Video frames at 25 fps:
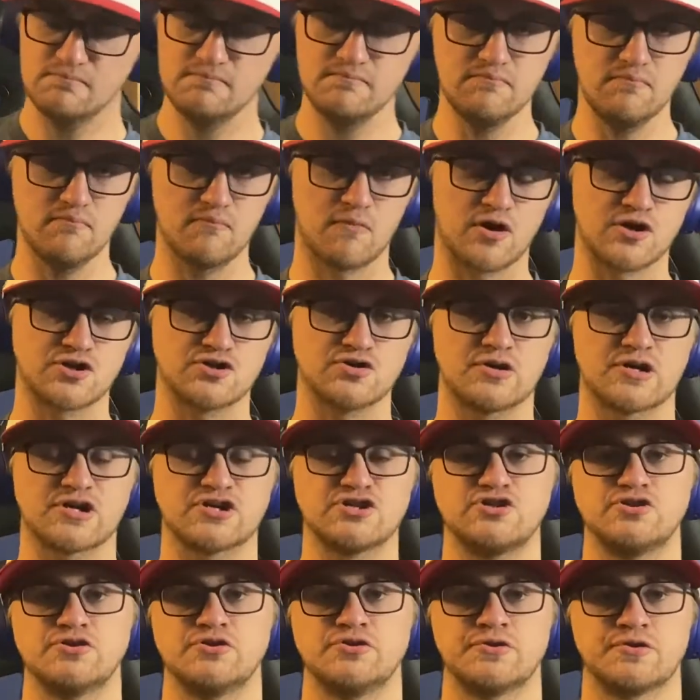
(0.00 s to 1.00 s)

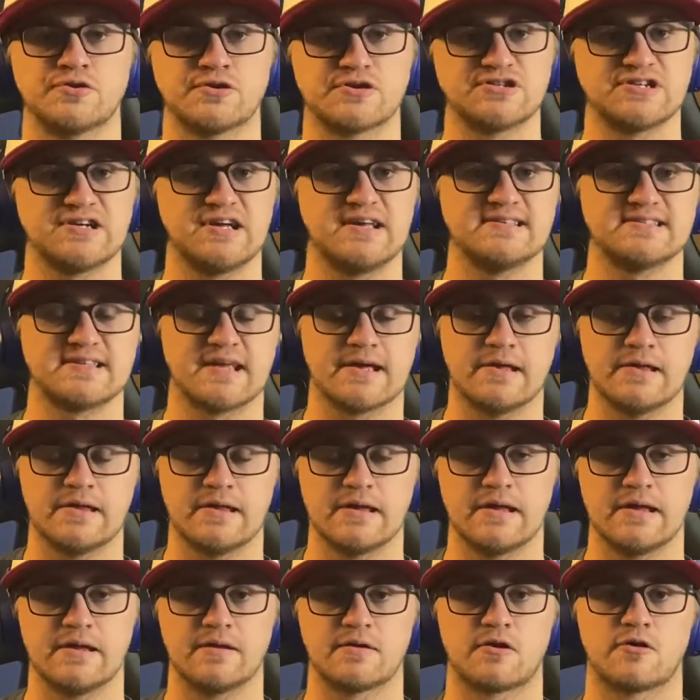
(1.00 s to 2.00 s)
Truex Jr., Chase
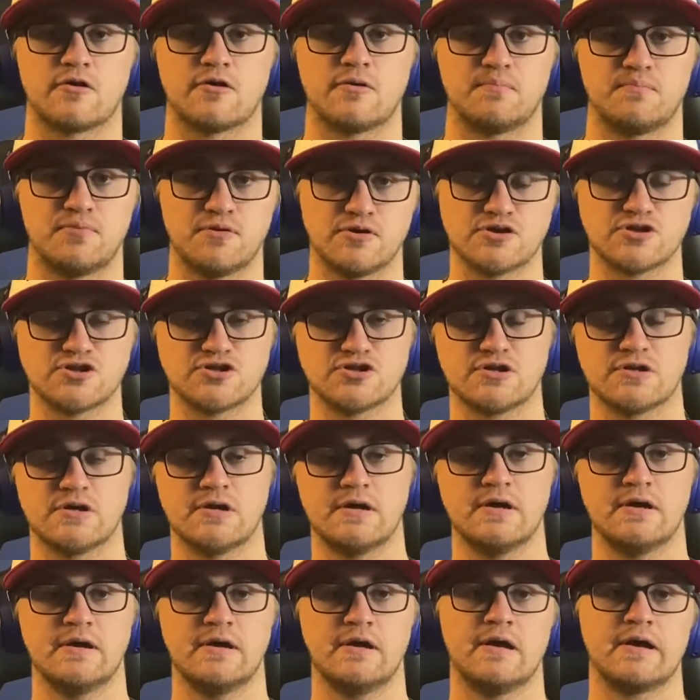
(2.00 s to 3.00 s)
Elliott, Kurt Busch,
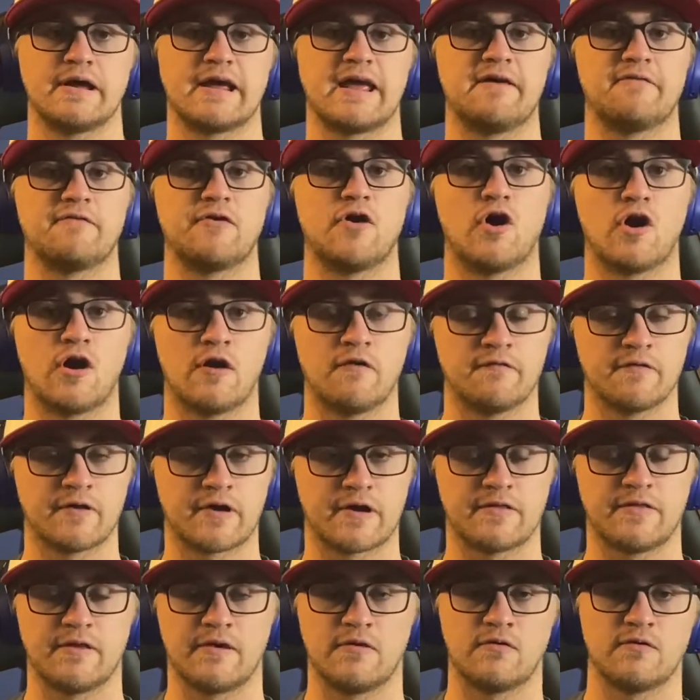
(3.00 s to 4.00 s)
Kevin
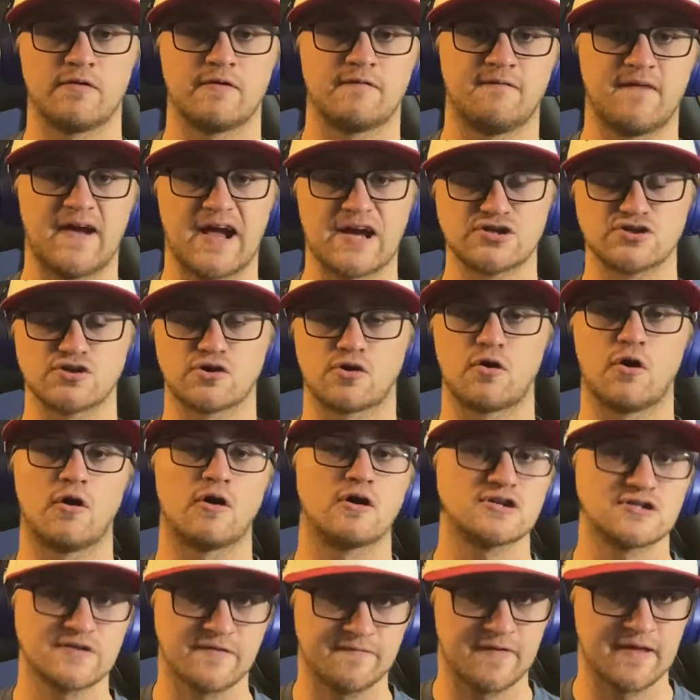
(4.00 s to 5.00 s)
Harvick, they were the faster
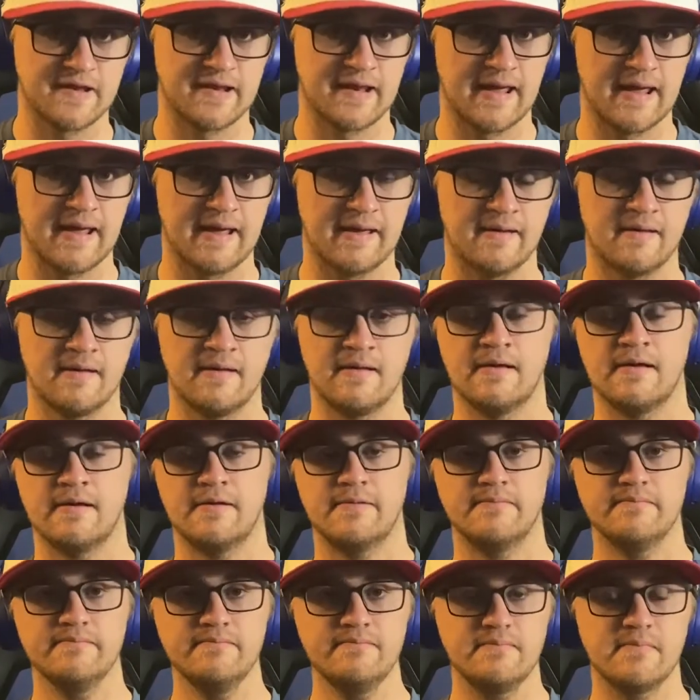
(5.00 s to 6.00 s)
cars of the day.
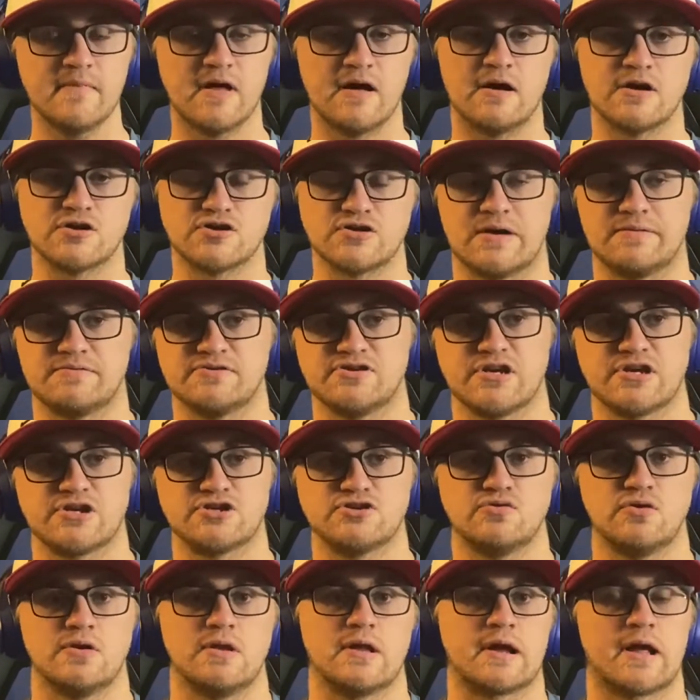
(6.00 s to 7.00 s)
Drivers like
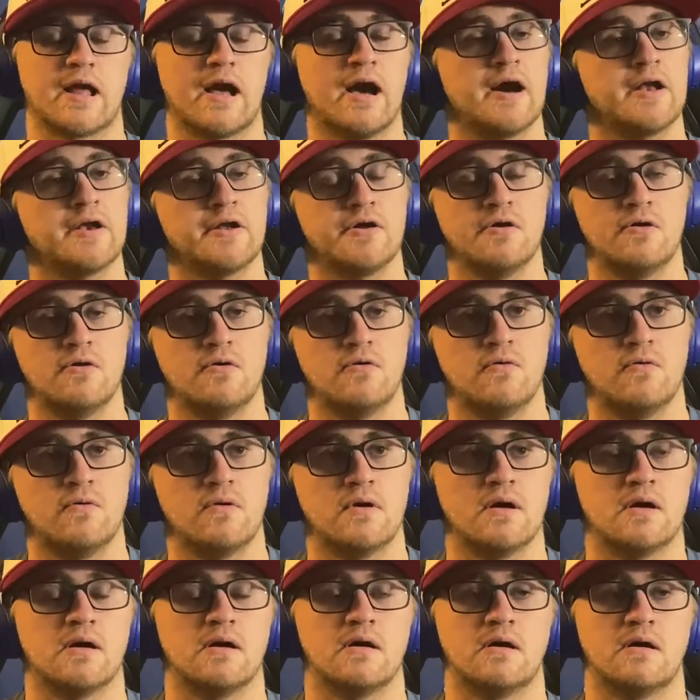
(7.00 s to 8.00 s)
Joe
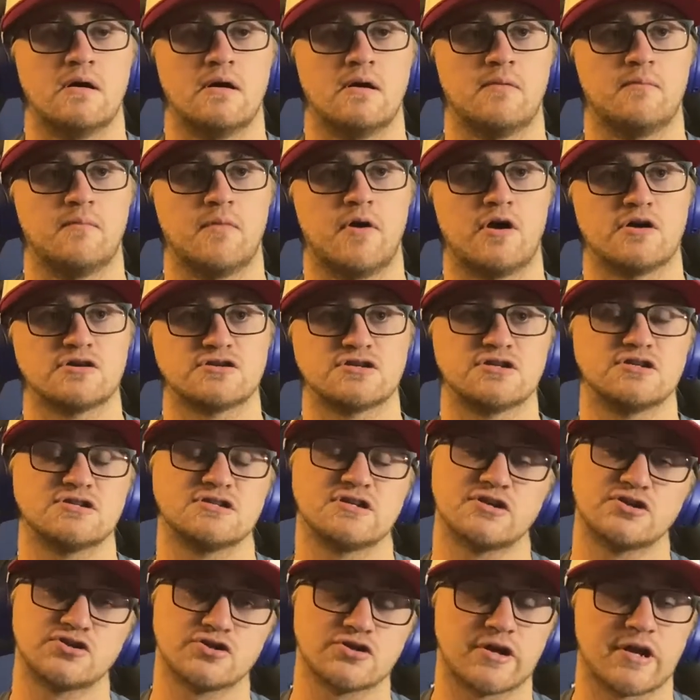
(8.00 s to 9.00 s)
Logano, Austin
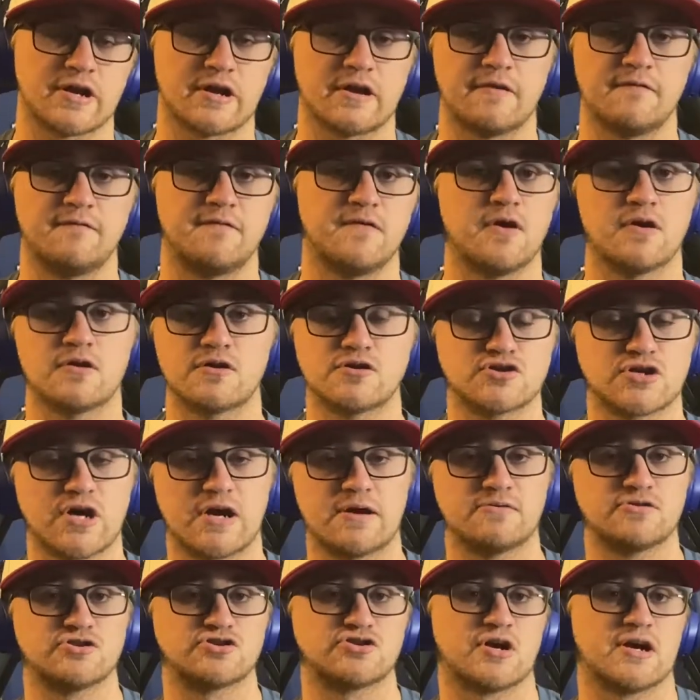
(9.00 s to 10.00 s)
Cindric, and a few other
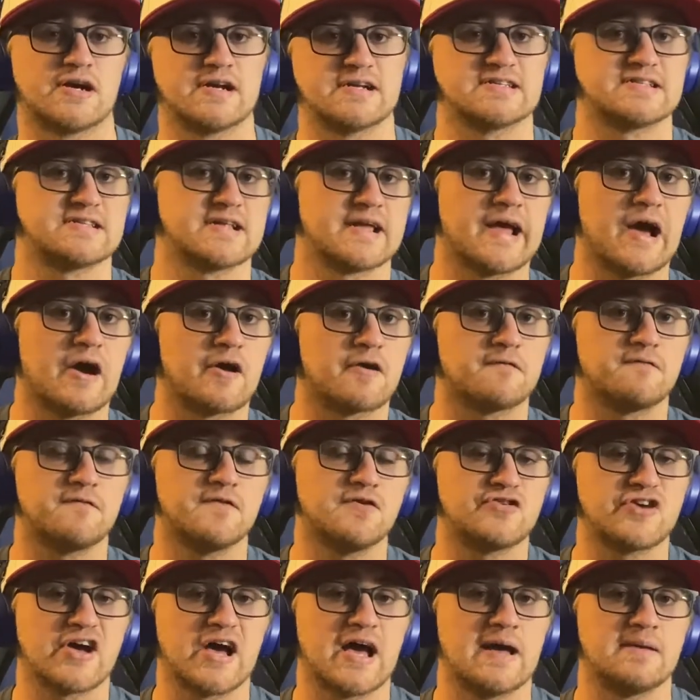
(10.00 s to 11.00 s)
drivers tried to stay out a
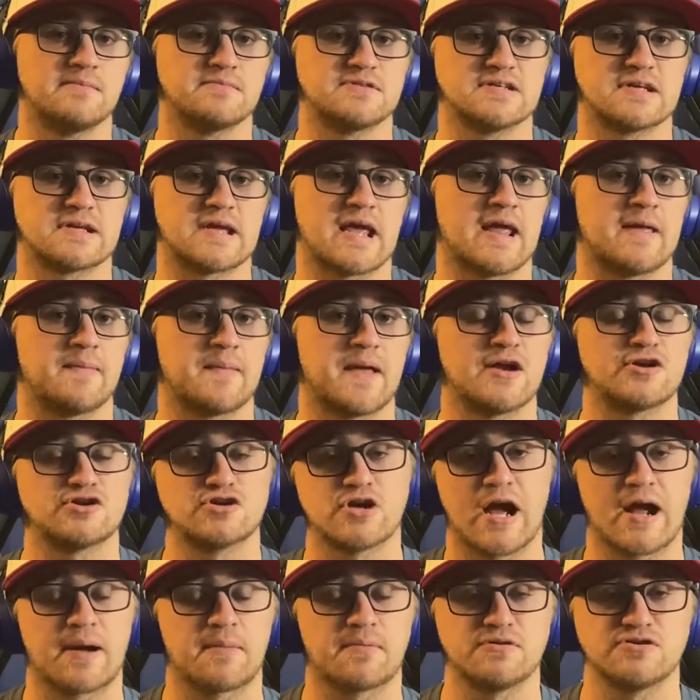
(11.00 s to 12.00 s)
few times to gain that
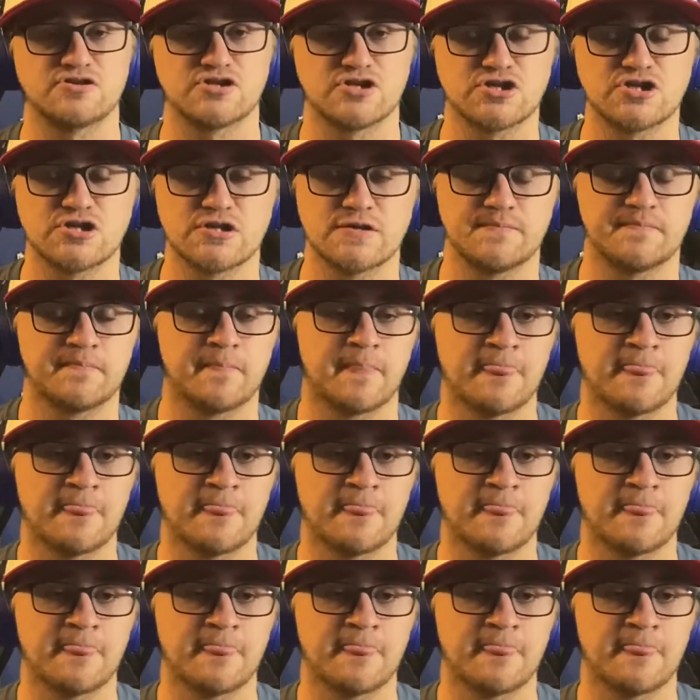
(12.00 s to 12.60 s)
track position.